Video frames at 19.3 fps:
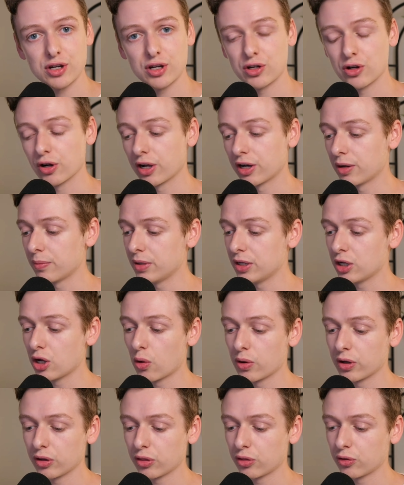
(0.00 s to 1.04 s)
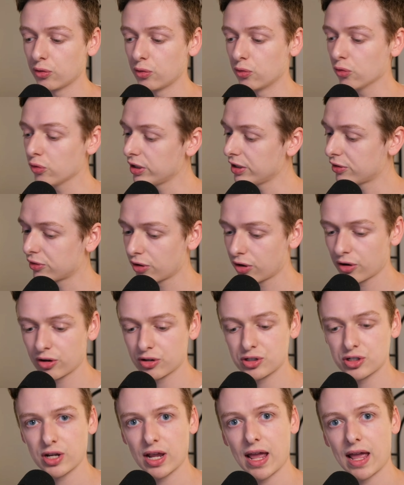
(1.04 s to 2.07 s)
You're going to be going through
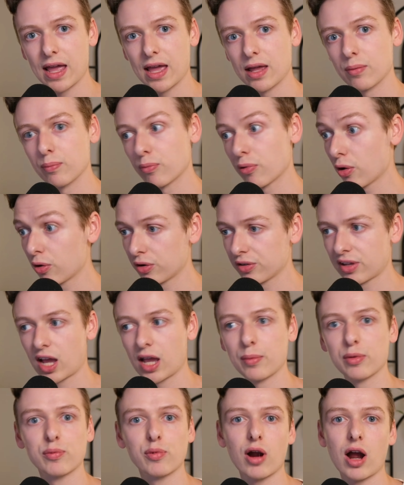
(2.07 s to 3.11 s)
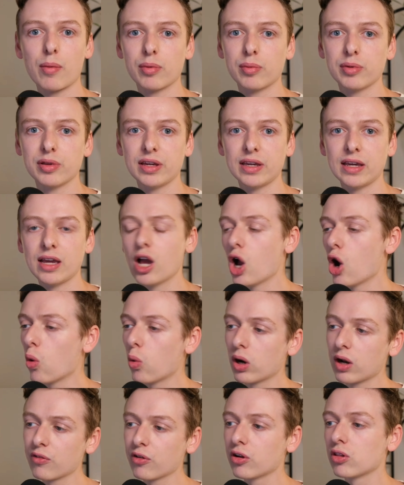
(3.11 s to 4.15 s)
research and prototypes, probably
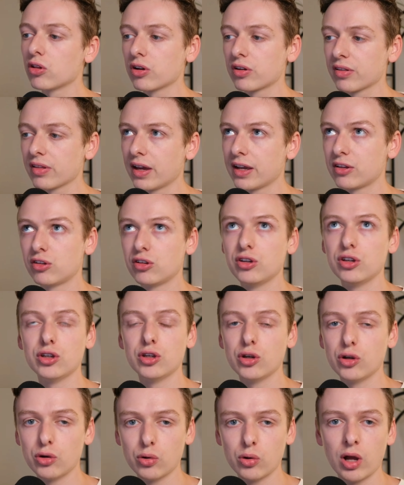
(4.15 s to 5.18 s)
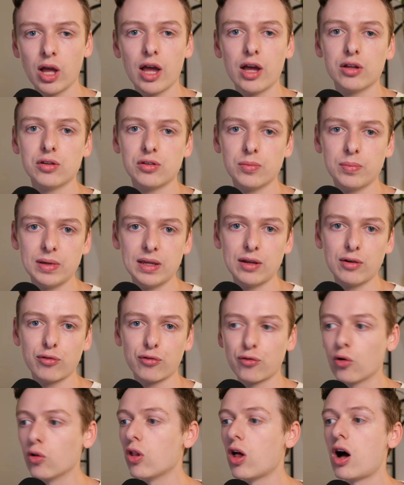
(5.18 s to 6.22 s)
whatever it looks like to you to be
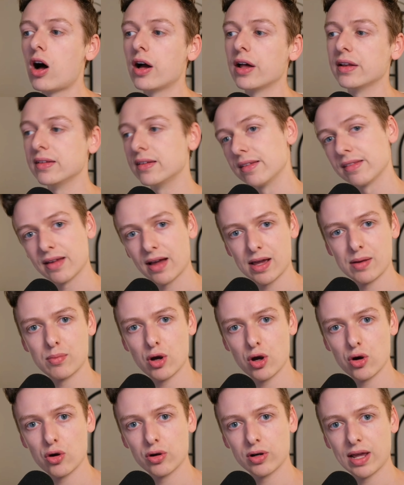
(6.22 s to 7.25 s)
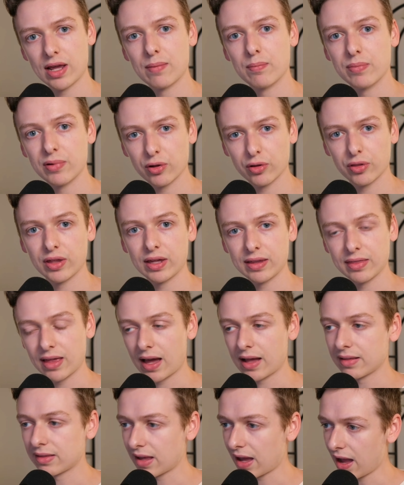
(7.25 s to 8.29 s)
full on design mode and building
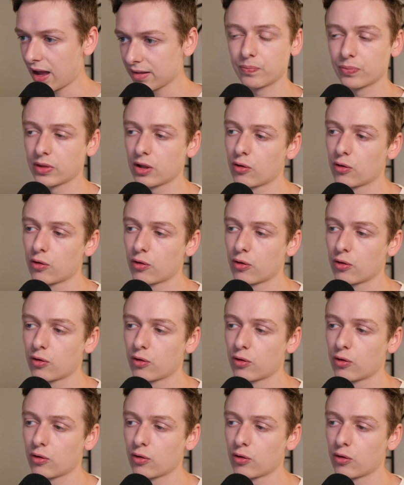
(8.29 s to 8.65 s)
that task.